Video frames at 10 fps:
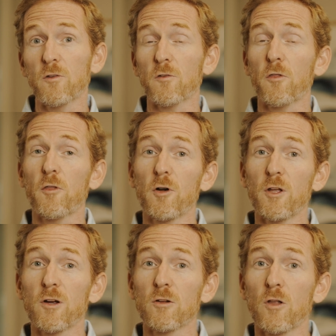It's a
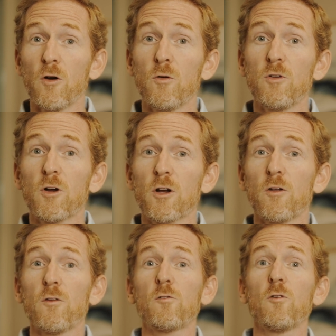30-year loan. You're
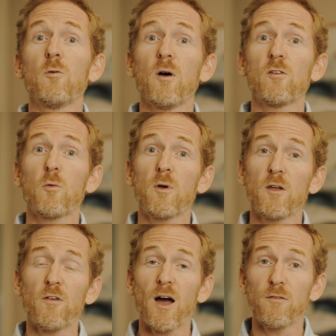gonna assume a
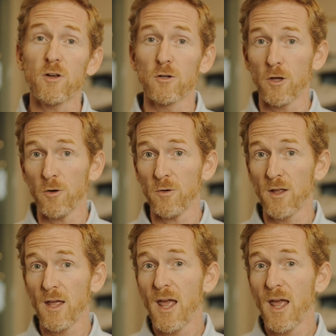25-year loan.